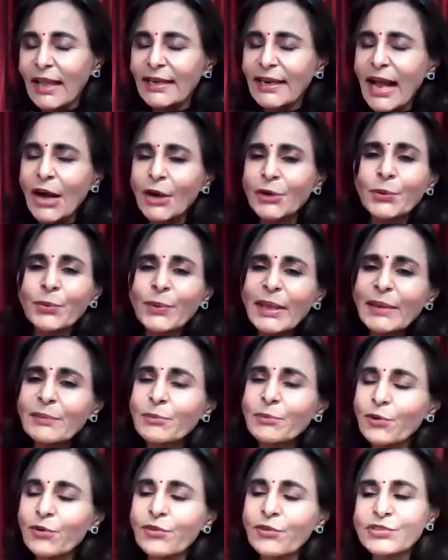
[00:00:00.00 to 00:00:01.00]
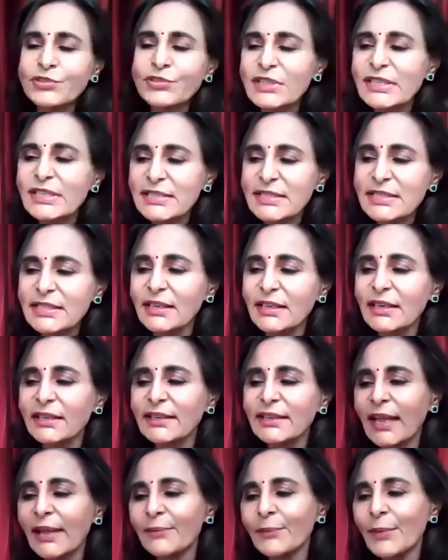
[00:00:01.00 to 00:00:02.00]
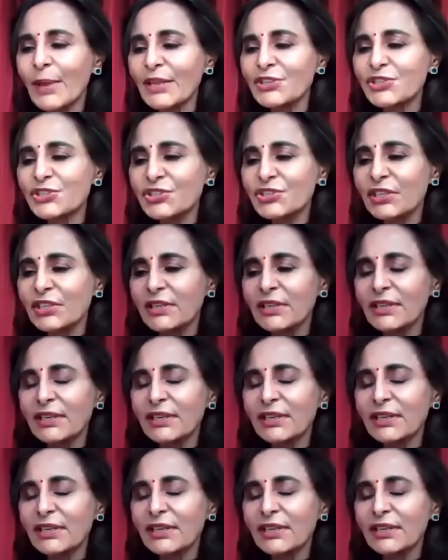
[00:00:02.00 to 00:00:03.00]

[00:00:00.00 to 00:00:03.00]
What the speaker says: And how do we move to this third dimension